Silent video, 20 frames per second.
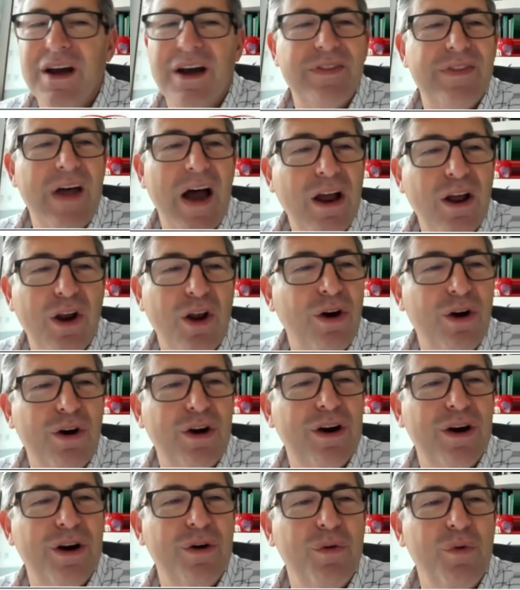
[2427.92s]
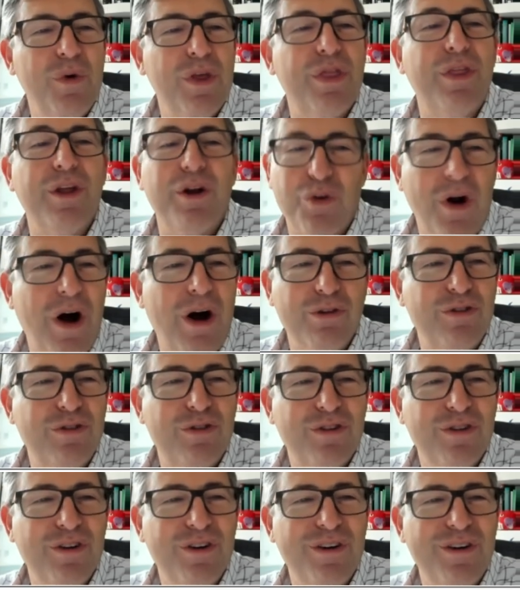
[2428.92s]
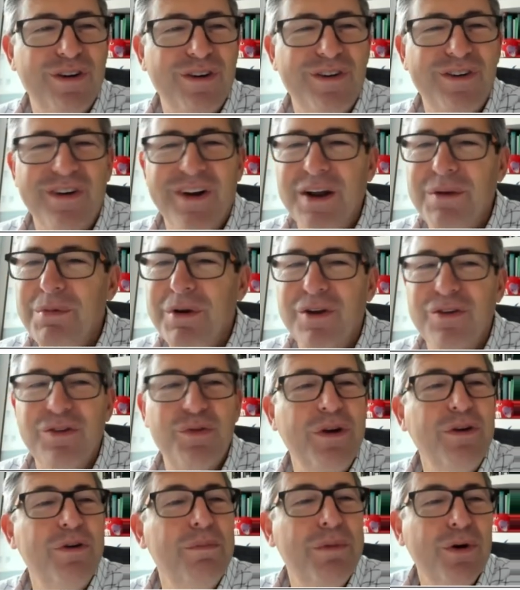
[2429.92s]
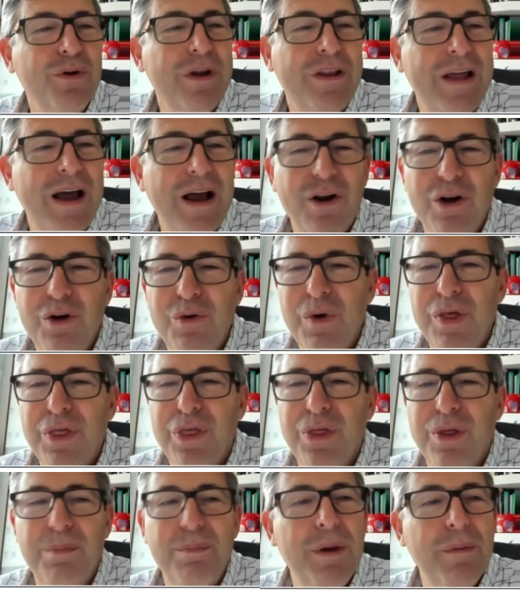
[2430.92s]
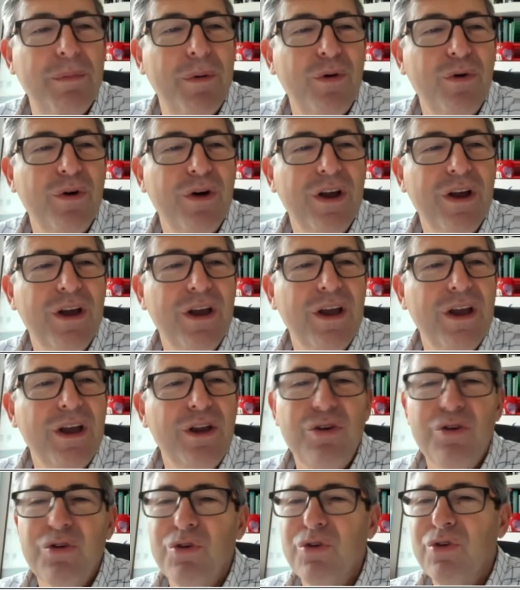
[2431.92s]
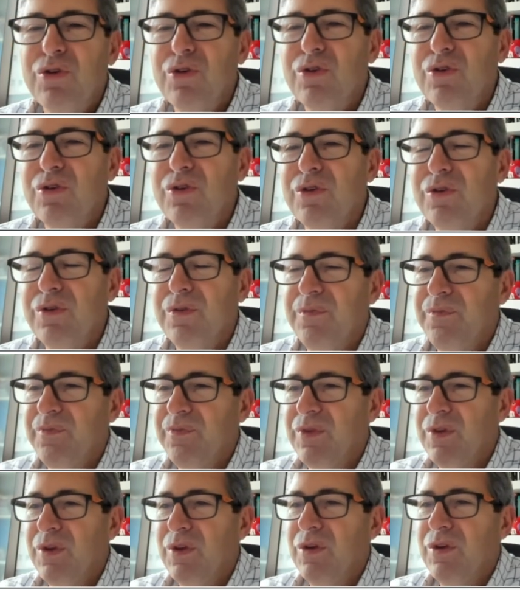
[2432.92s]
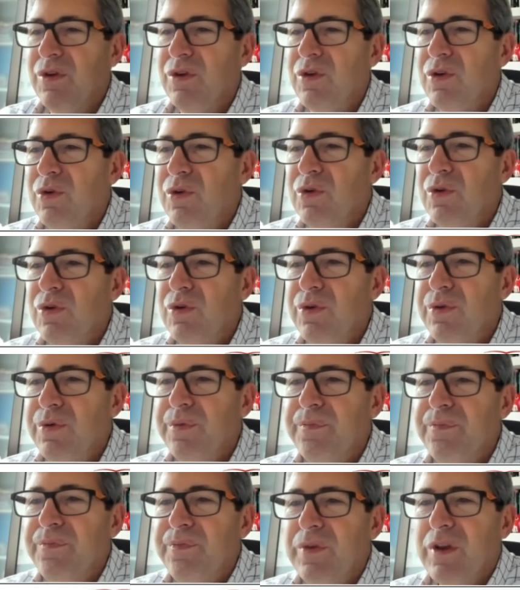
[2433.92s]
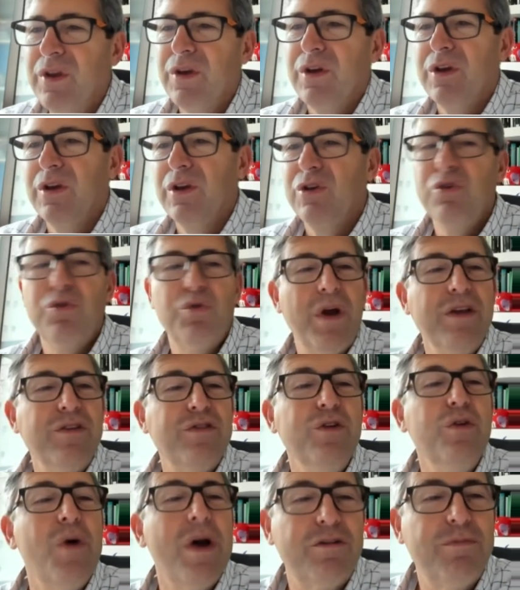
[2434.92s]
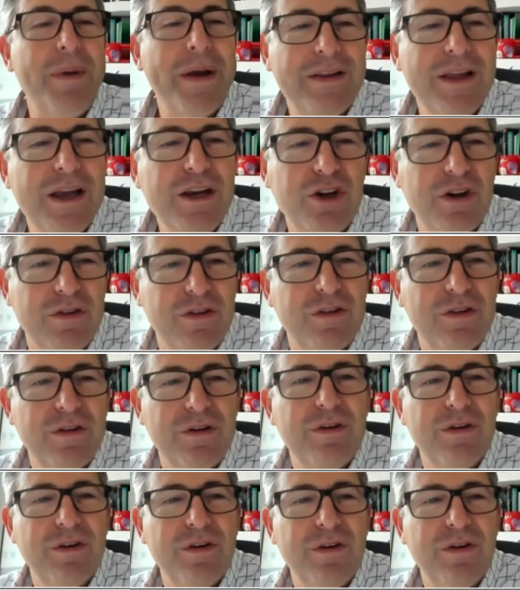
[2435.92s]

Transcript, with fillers: a dialogue with the crowds, right? Because when you build a dialogue with people, you you you raise new expectations.